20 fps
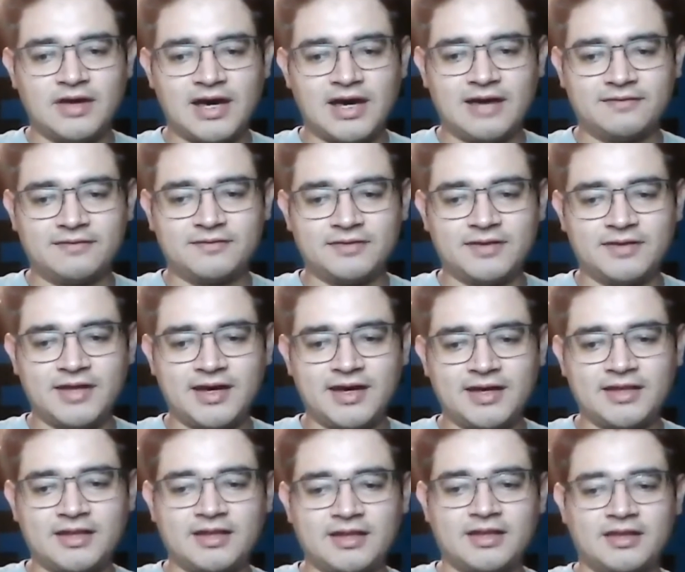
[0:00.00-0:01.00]
after
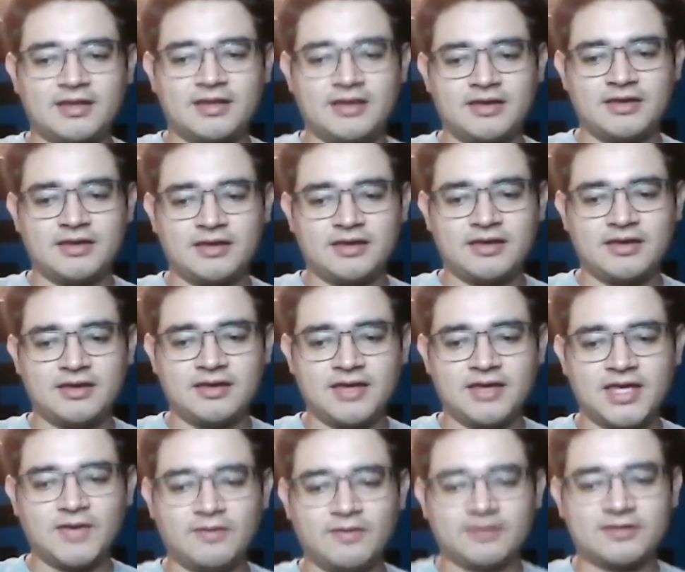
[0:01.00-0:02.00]
that,
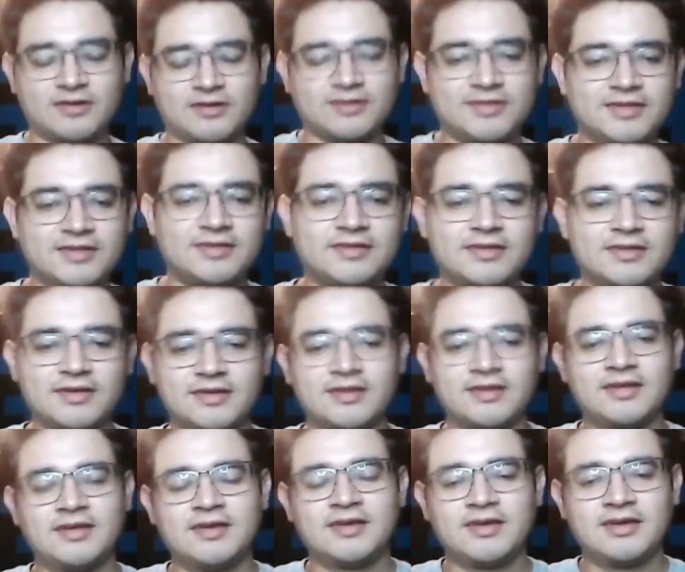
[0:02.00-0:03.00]
he was
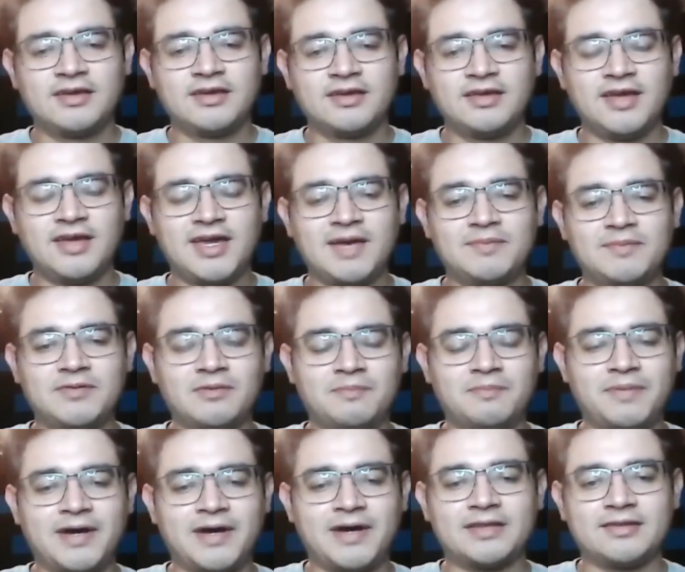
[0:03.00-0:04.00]
consistent. He kept on
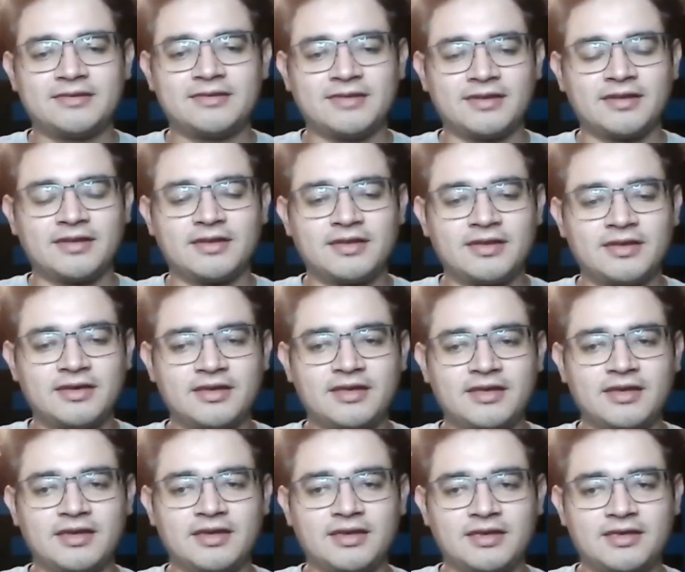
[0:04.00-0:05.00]
practicing.
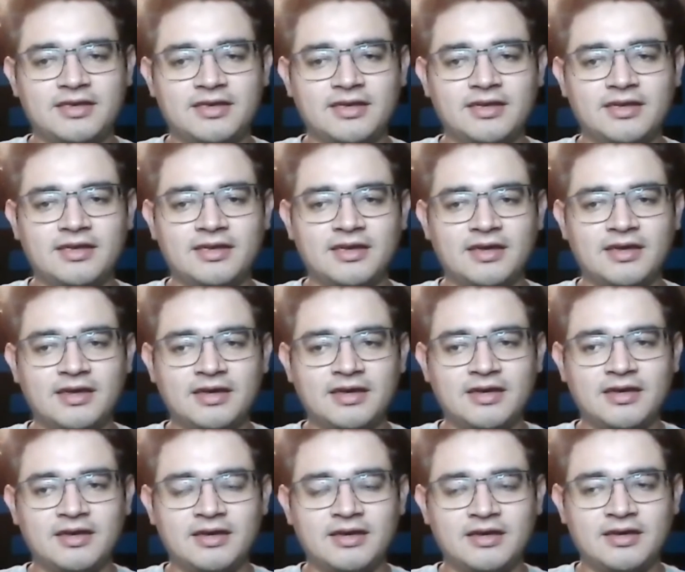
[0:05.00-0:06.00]
He
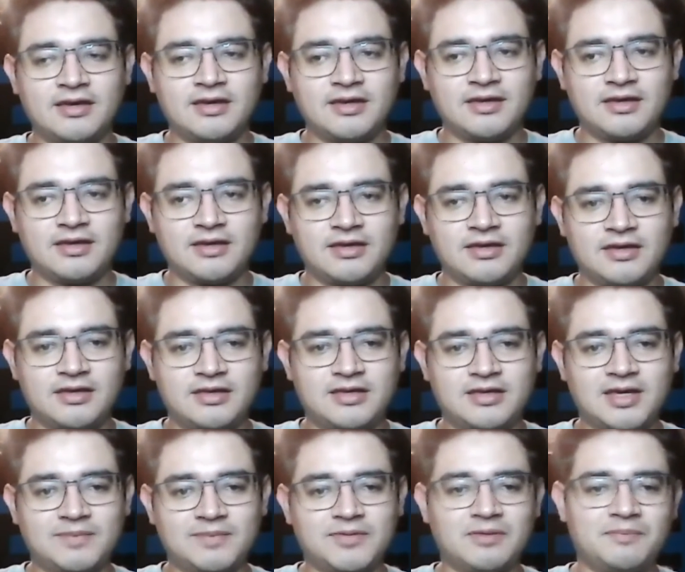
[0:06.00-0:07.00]

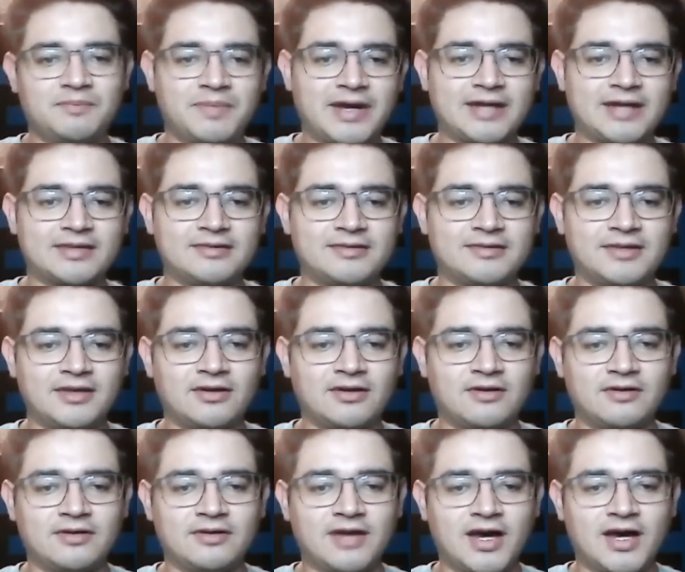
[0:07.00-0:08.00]
kept on practicing
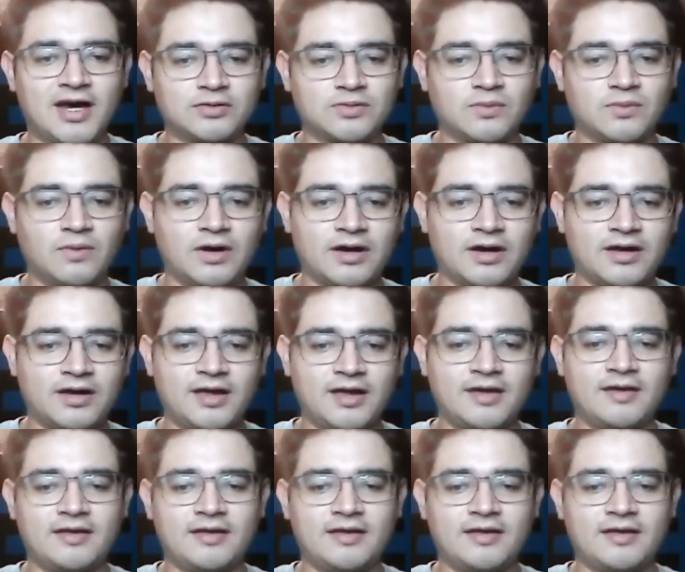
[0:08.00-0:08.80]
on how to walk.